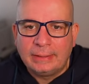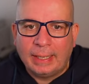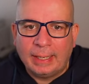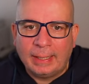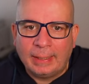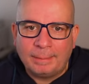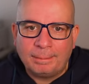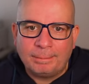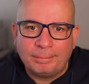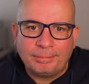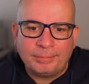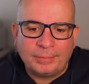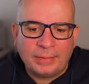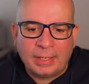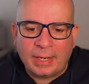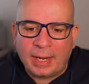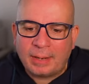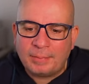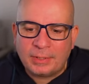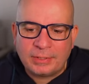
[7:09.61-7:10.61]

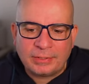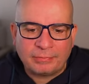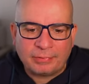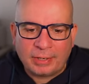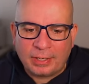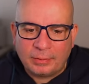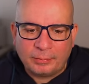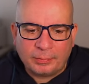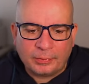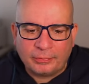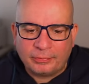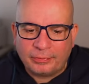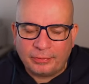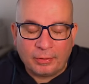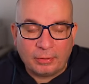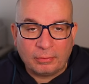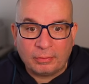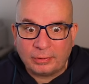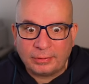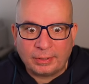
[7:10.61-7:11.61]
The Ami's available
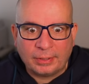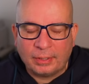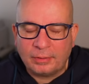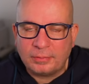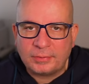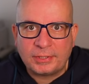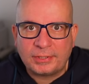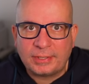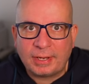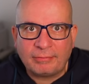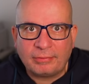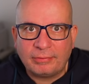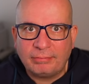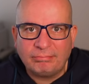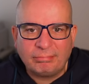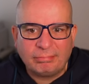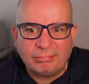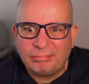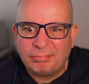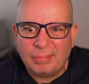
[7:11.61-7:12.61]
for, I don't know,
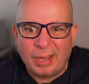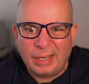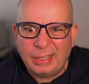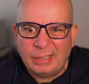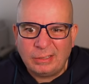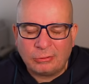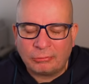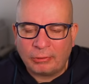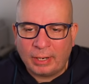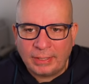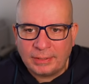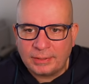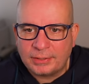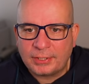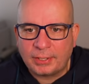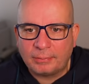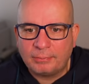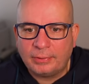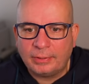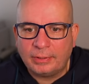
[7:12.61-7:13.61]
7-8 grand,
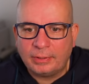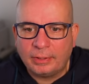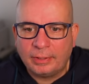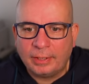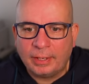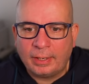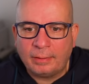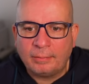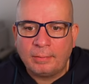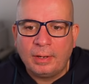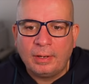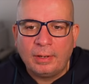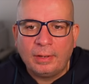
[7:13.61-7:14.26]
something like that.